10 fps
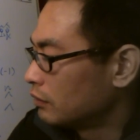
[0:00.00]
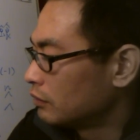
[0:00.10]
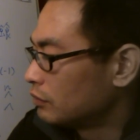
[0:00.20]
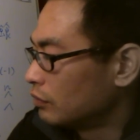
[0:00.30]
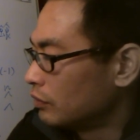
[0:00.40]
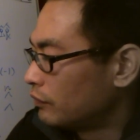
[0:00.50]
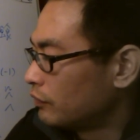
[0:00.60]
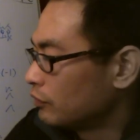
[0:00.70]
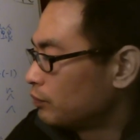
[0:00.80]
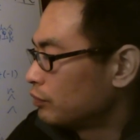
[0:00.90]
So if
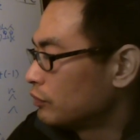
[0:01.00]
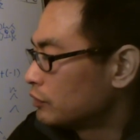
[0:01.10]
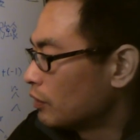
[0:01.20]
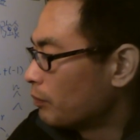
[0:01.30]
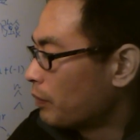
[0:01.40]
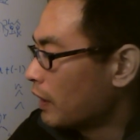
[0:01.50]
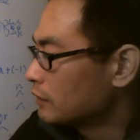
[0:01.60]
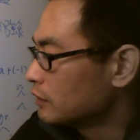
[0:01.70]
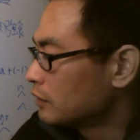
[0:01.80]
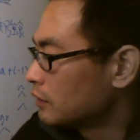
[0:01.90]
you put some
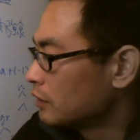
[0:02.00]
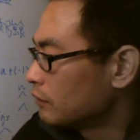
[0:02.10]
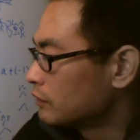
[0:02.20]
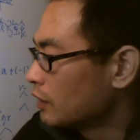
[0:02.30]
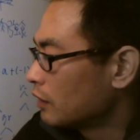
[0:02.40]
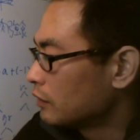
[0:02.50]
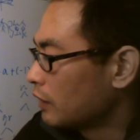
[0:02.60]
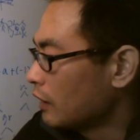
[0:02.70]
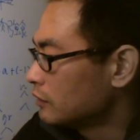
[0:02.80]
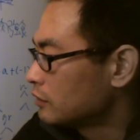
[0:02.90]
positive charge,
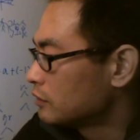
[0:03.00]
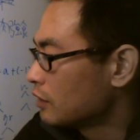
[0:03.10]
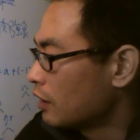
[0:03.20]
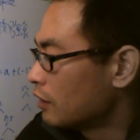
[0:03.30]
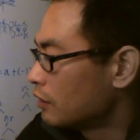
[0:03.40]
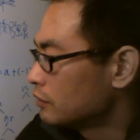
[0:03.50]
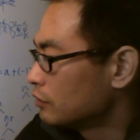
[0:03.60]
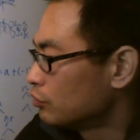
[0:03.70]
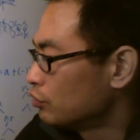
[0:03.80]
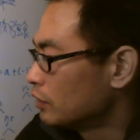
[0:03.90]
test charge,
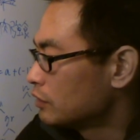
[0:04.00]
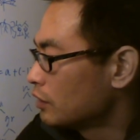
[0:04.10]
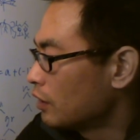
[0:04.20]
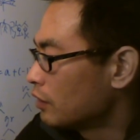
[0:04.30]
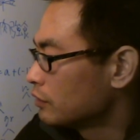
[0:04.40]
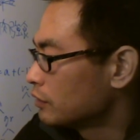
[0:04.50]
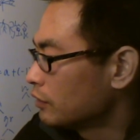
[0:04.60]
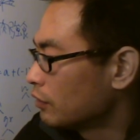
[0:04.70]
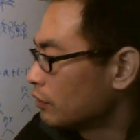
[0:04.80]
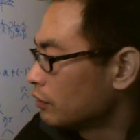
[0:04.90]
unit charge
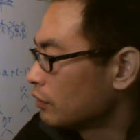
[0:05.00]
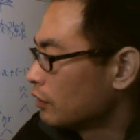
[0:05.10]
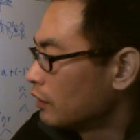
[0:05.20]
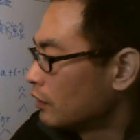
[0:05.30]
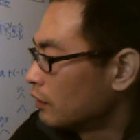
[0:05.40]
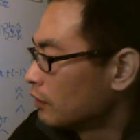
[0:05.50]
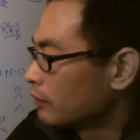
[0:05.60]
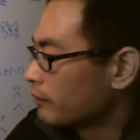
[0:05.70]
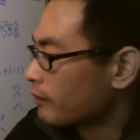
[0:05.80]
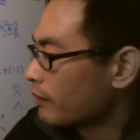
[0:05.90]
here,
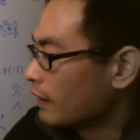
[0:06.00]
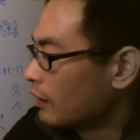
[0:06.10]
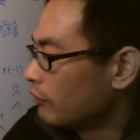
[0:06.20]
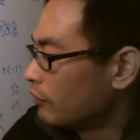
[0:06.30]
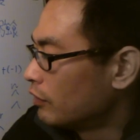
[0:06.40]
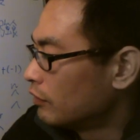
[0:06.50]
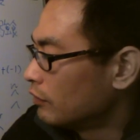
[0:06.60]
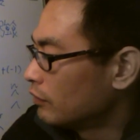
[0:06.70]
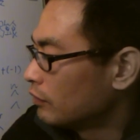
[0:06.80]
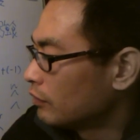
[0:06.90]
it will,
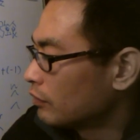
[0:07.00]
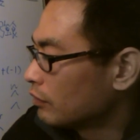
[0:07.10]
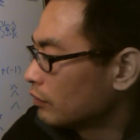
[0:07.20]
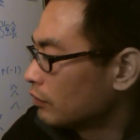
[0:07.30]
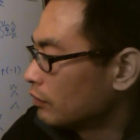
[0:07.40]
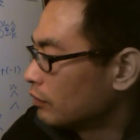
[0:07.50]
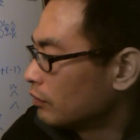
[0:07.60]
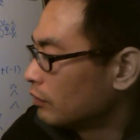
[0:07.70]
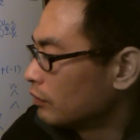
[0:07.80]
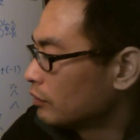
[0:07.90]

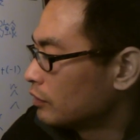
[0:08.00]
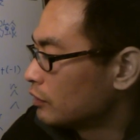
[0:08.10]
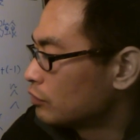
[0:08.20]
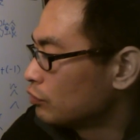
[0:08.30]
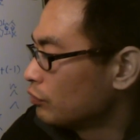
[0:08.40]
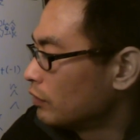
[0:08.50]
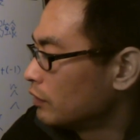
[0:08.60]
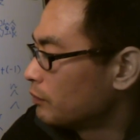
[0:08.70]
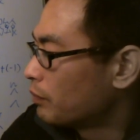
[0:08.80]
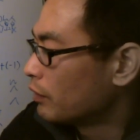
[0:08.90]
these two will
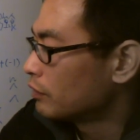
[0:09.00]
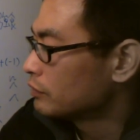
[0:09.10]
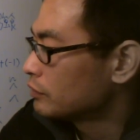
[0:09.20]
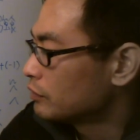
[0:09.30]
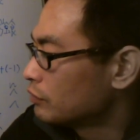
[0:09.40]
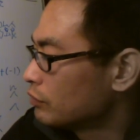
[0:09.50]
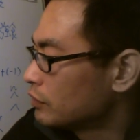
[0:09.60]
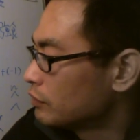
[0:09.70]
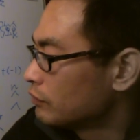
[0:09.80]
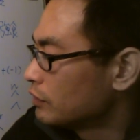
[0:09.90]
repulse
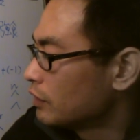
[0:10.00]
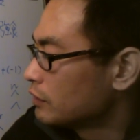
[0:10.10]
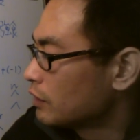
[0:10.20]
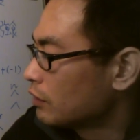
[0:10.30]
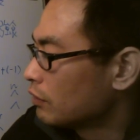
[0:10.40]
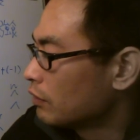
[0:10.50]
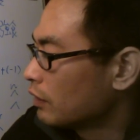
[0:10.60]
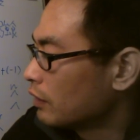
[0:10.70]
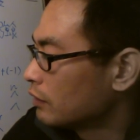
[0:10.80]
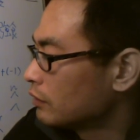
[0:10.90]
with each other,
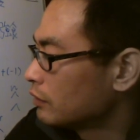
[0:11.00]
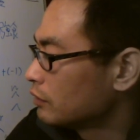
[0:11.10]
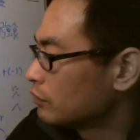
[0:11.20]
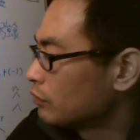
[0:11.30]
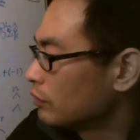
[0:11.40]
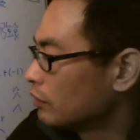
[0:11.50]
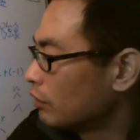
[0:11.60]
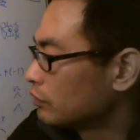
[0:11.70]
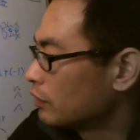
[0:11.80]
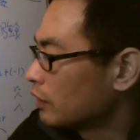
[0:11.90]
and these two will
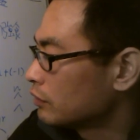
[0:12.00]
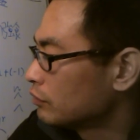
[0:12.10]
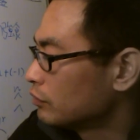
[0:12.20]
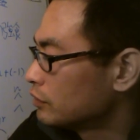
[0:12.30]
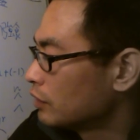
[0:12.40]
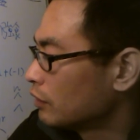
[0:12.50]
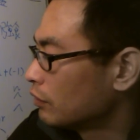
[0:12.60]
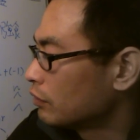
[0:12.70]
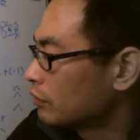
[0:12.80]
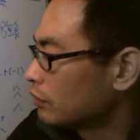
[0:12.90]
attract to each other,